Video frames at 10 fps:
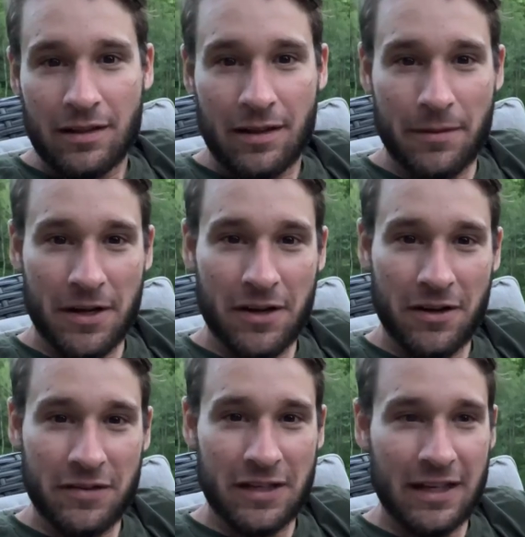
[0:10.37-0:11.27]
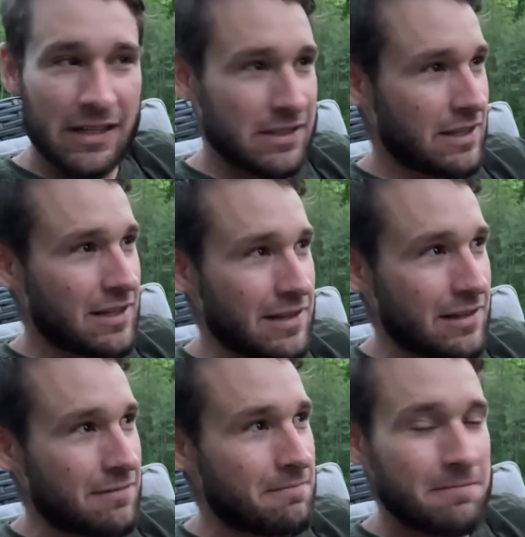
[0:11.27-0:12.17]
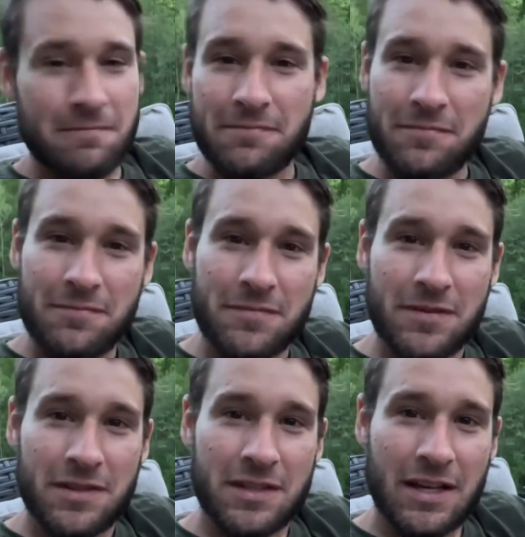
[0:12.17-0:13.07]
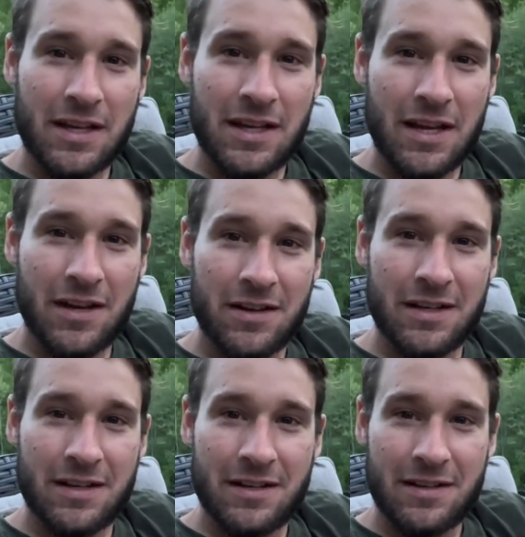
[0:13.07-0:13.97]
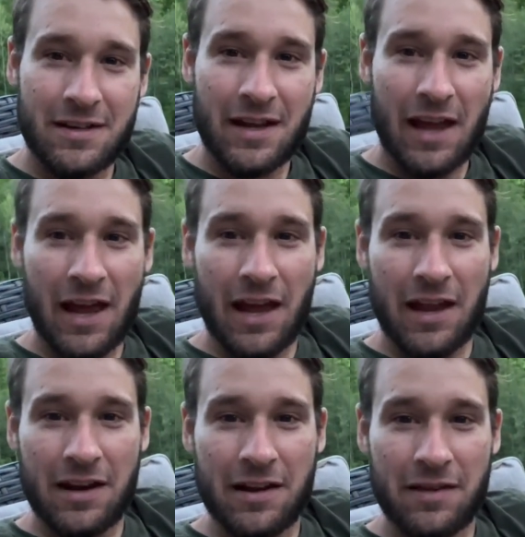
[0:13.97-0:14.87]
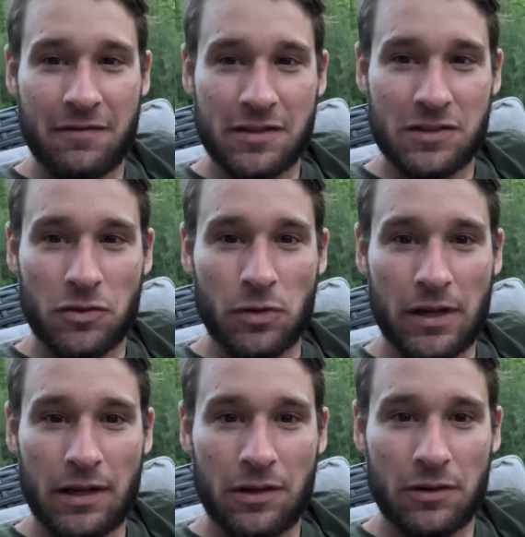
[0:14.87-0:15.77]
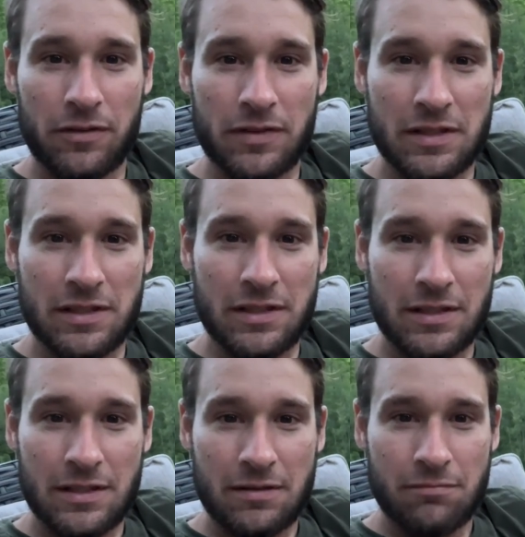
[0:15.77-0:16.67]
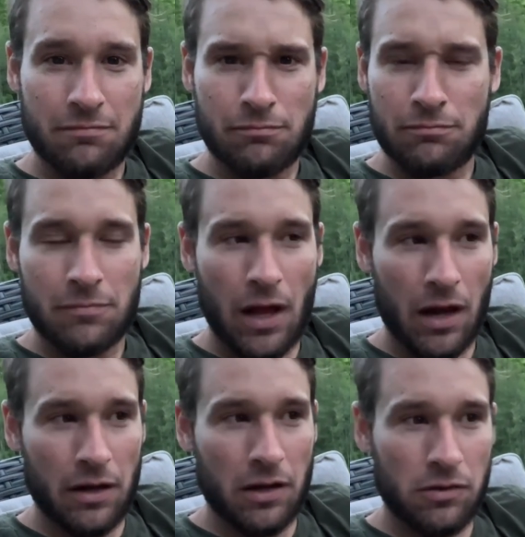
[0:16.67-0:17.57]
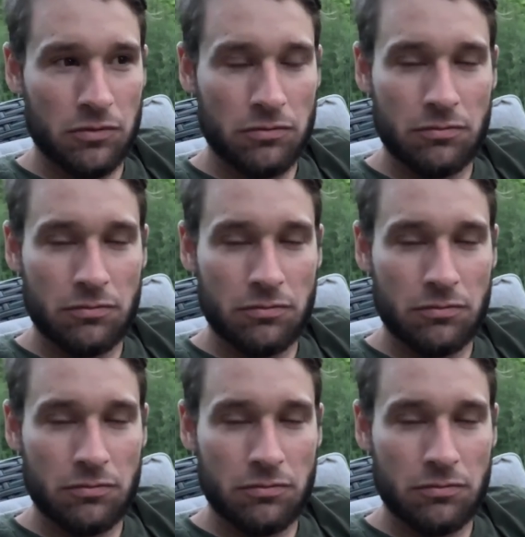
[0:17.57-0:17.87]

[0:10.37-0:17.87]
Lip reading: Let me know if you guys can see it, hear it, and if it's quick or if it's, I don't know,